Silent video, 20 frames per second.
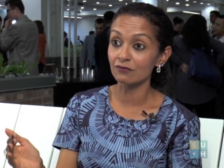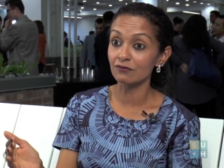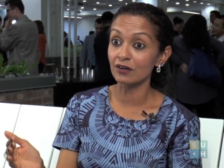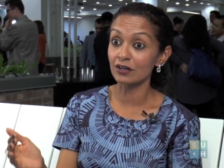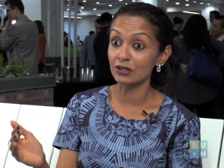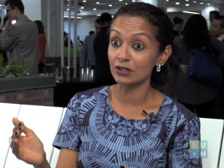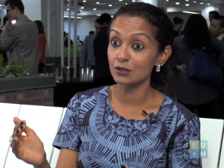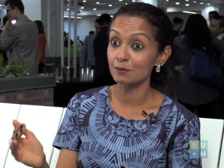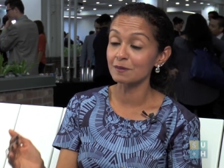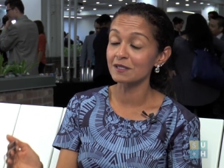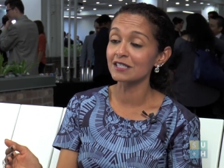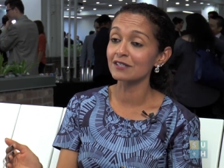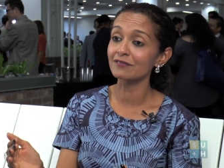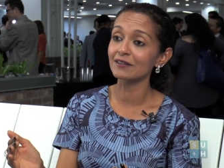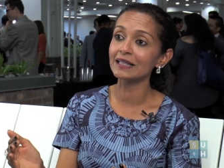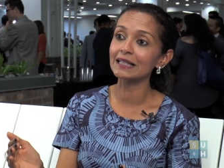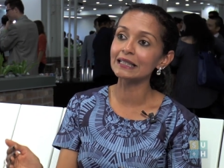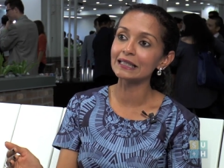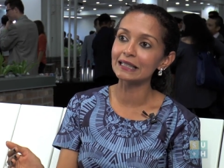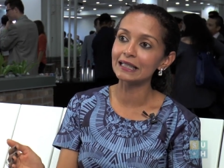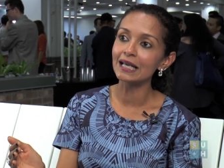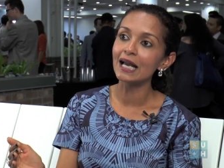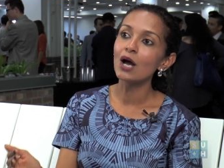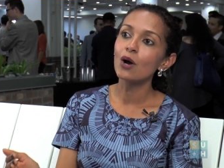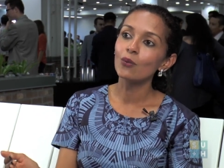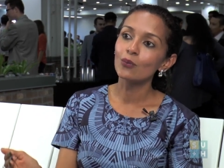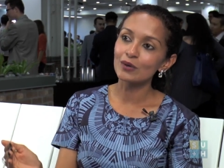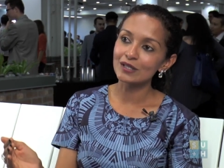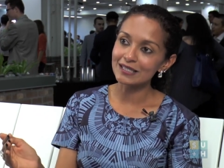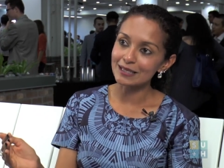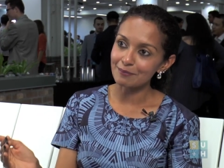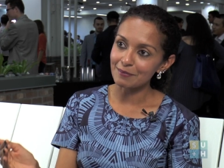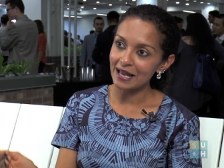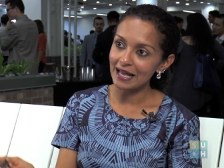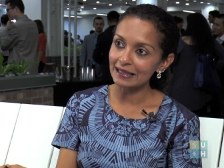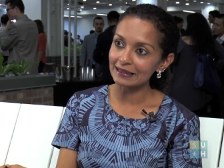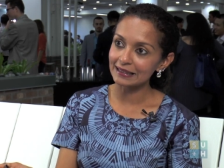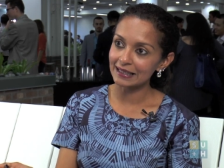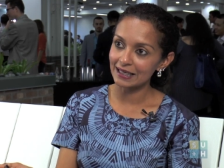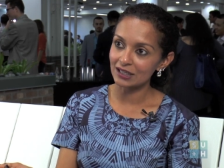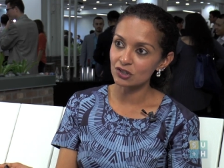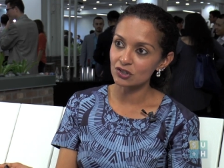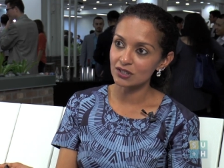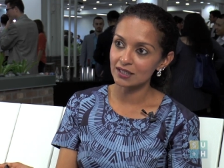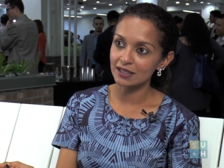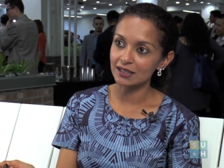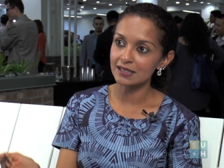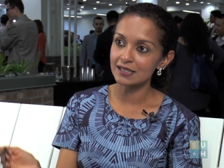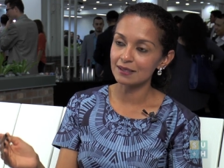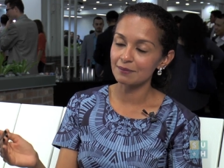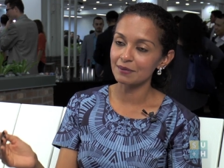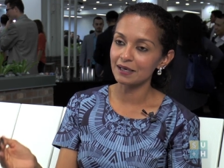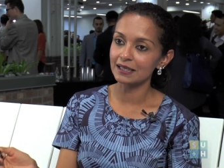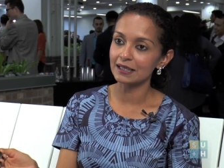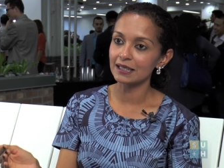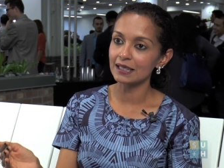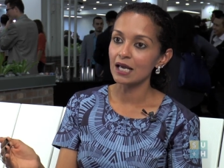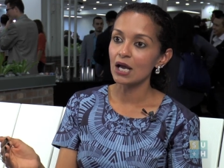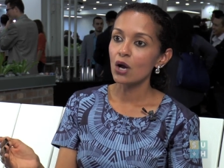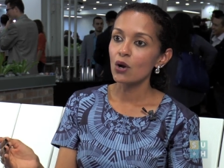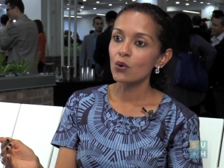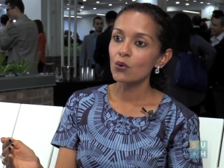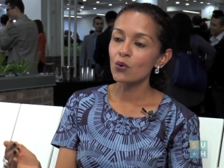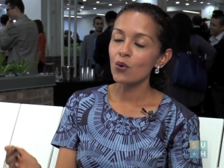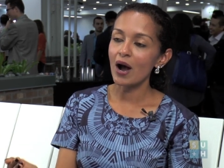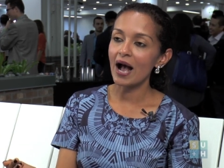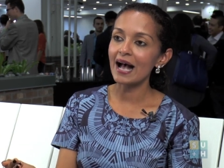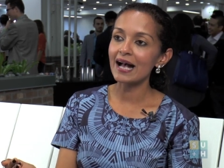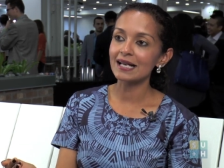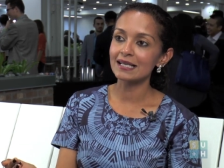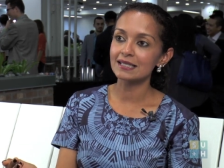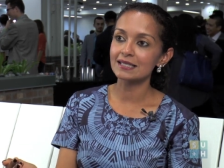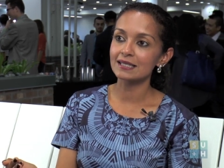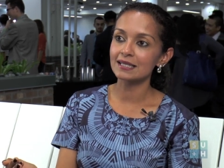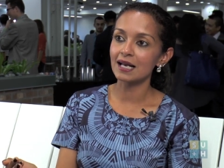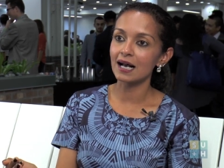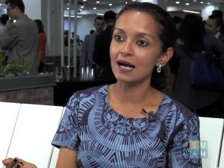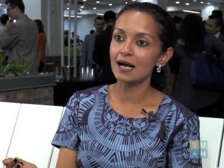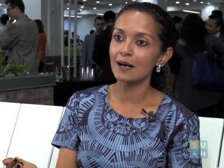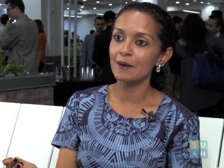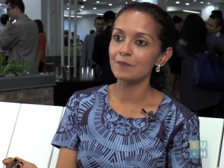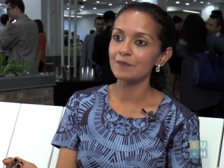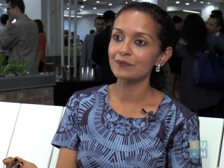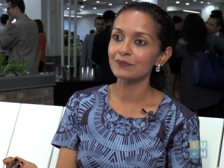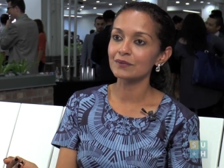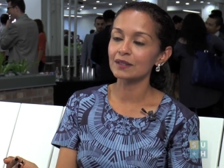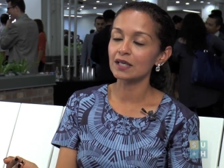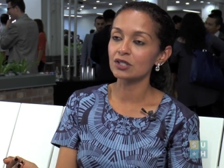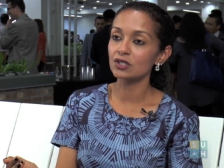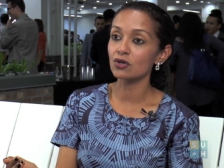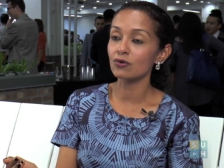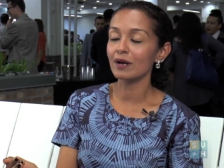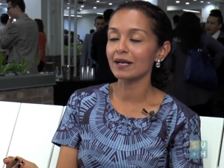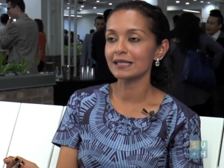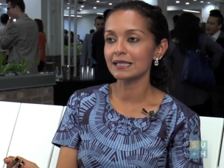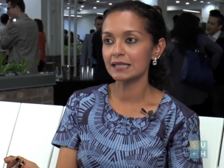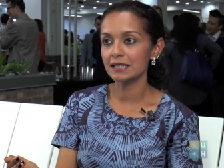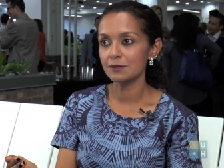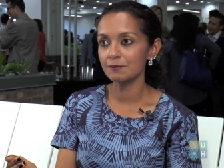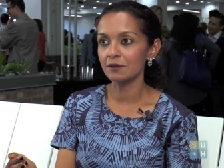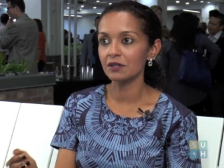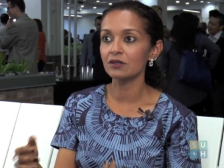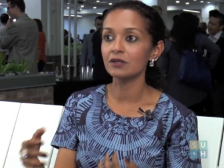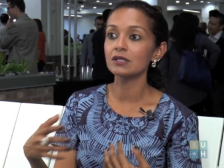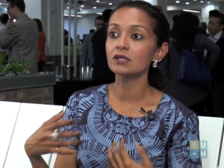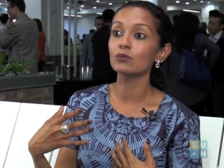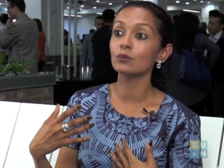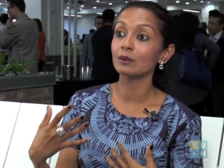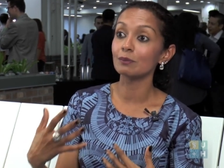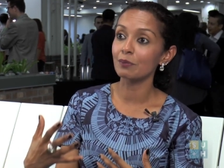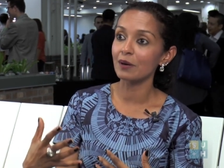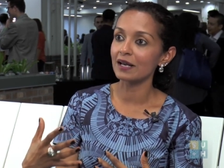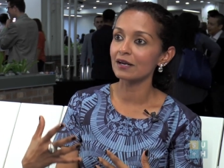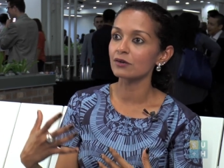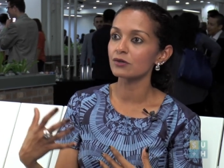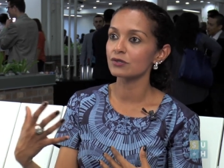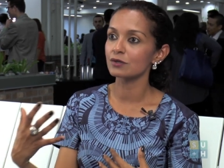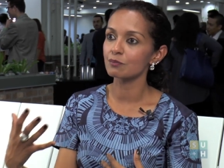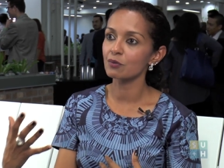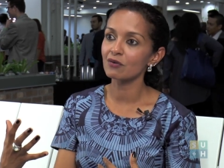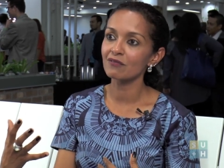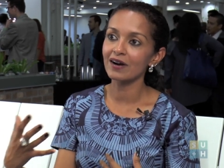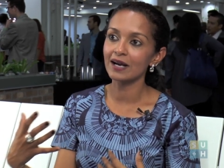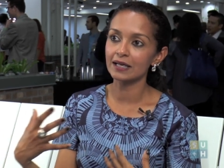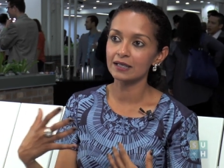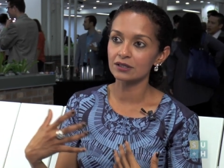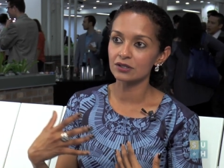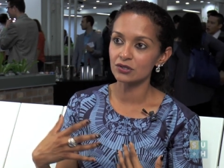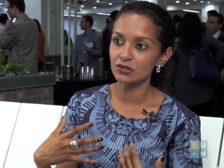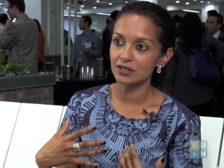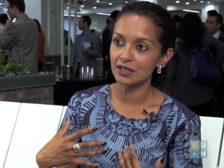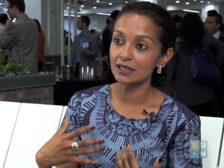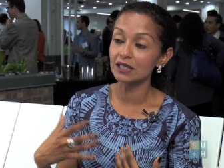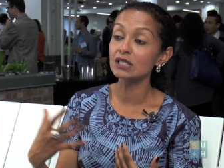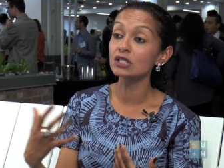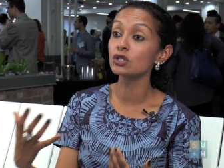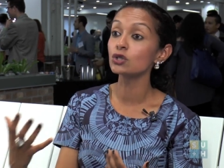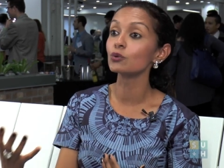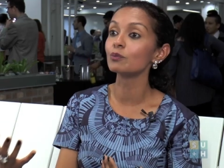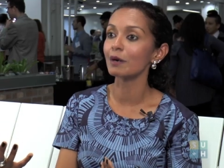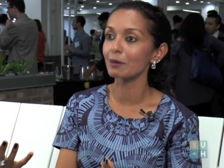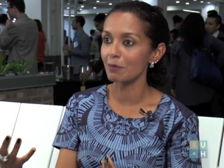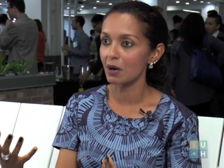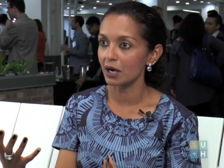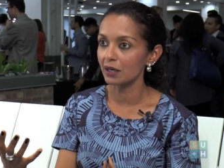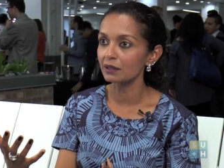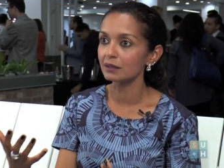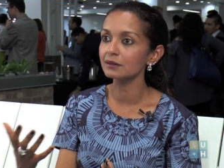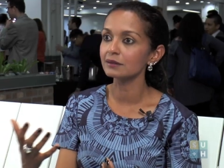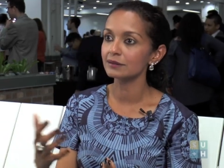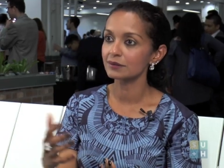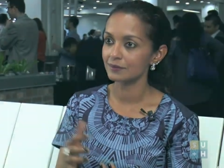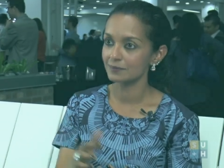very specifically with some healthcare skills, somebody who has um, direct experience with payers and providers and consumer models.